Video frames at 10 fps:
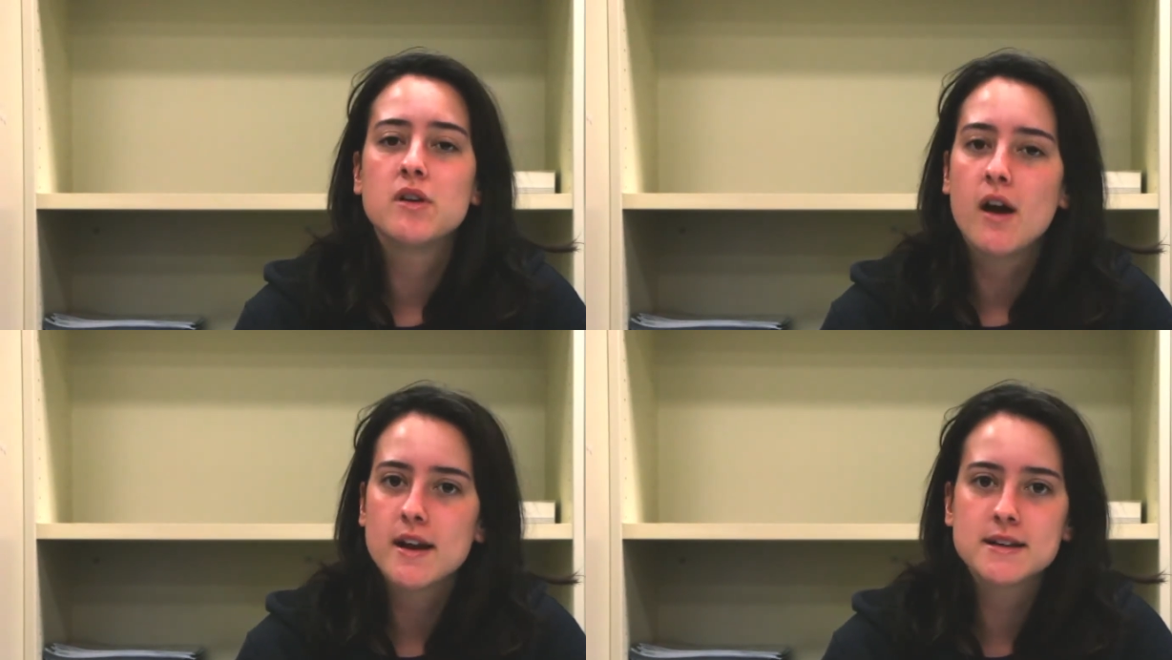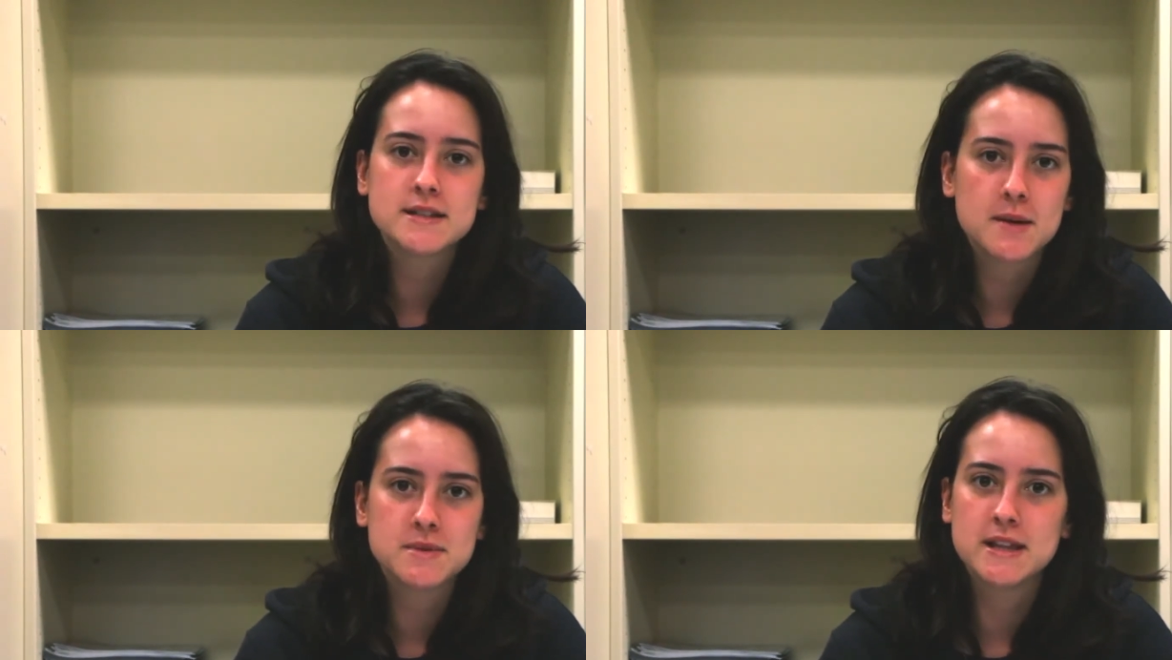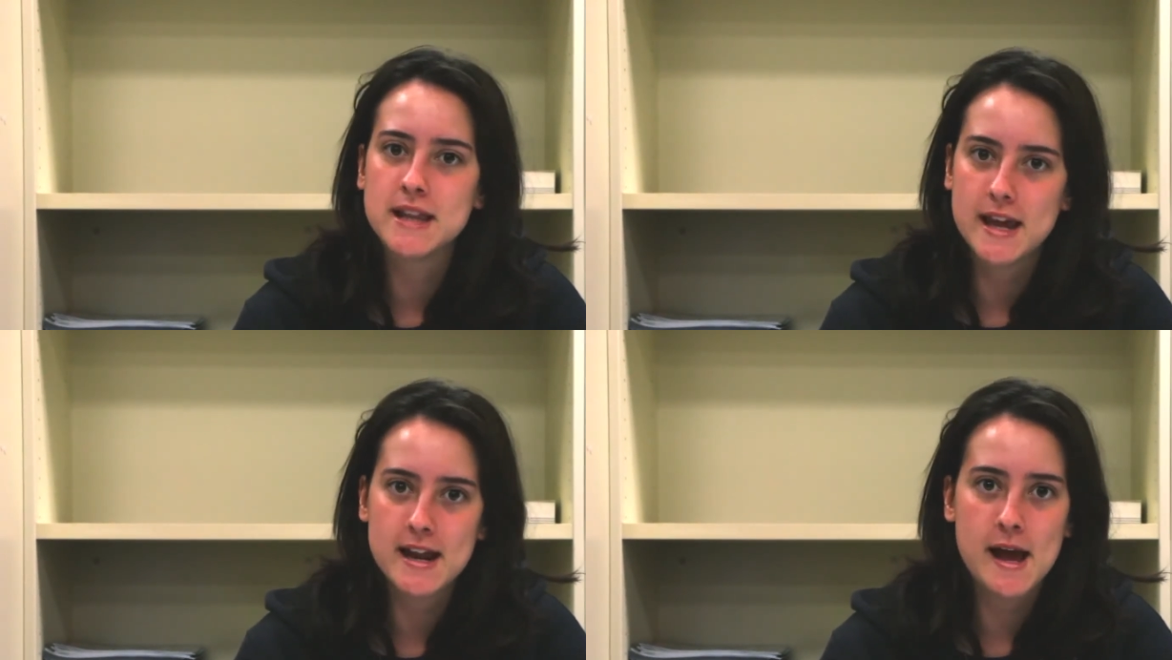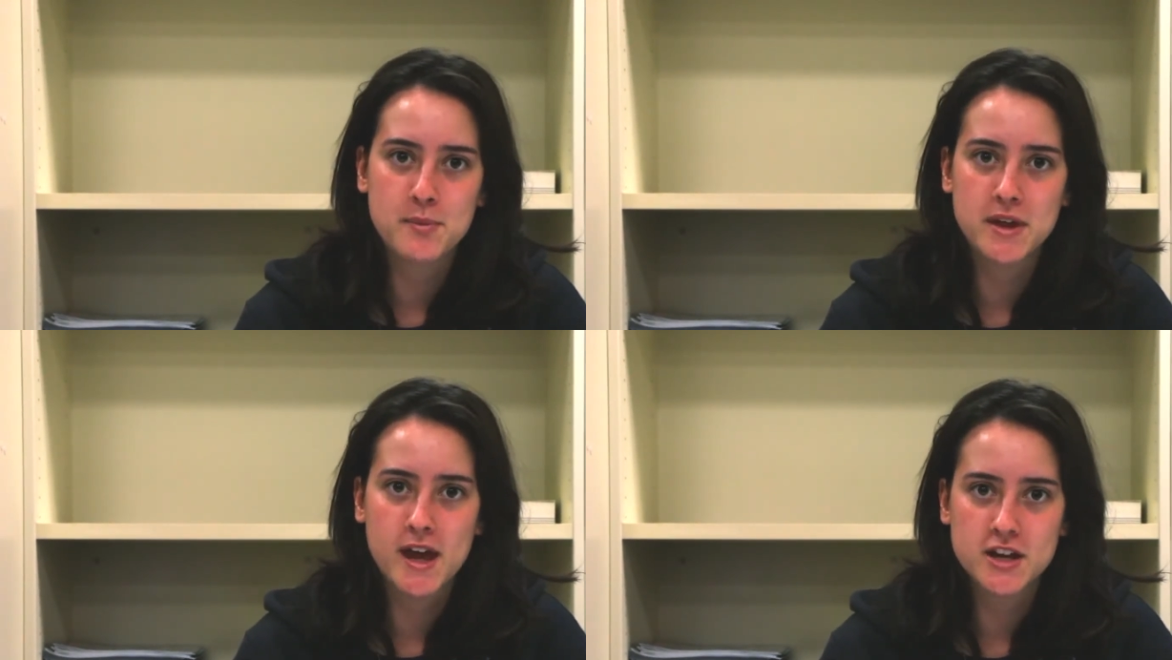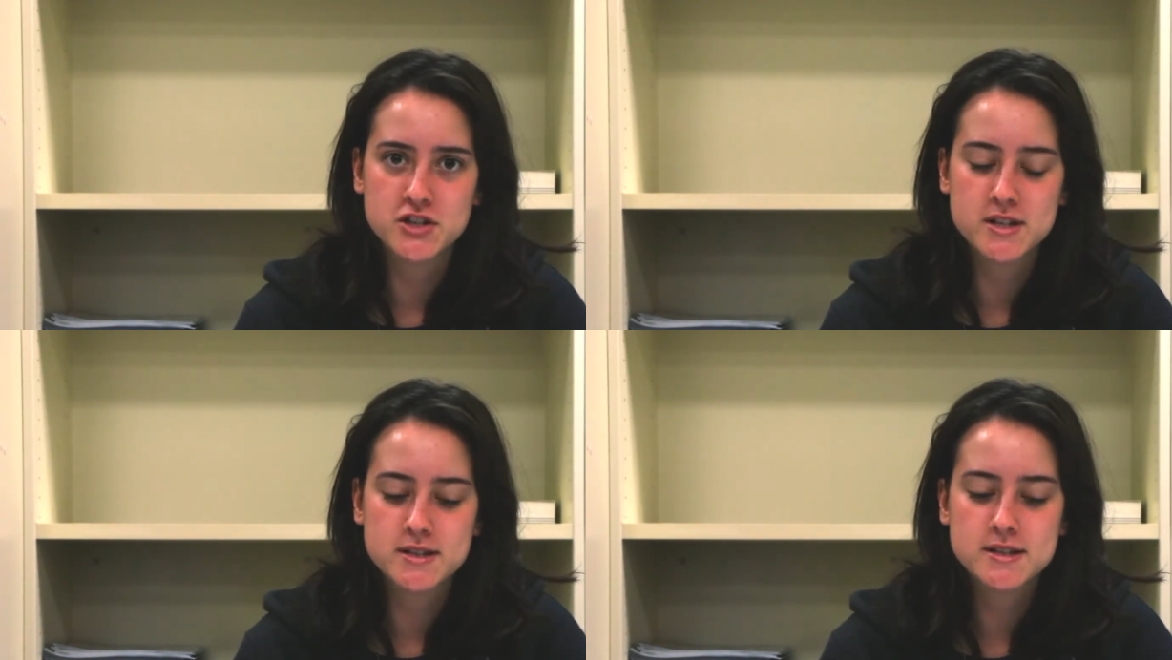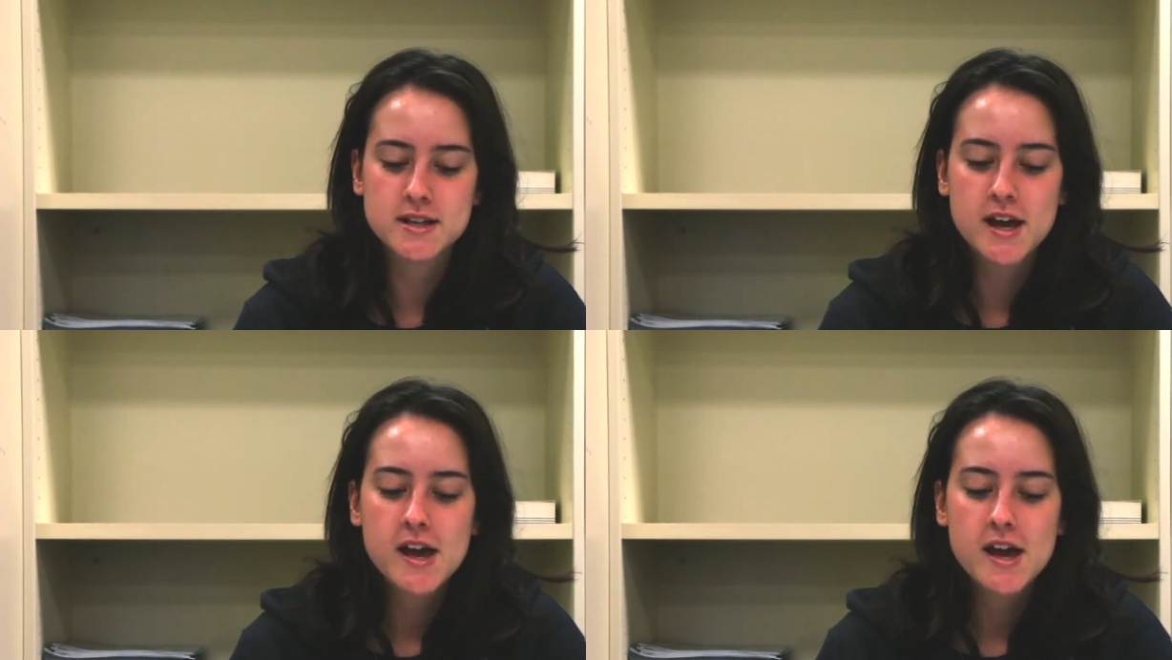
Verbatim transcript: not accept late applications.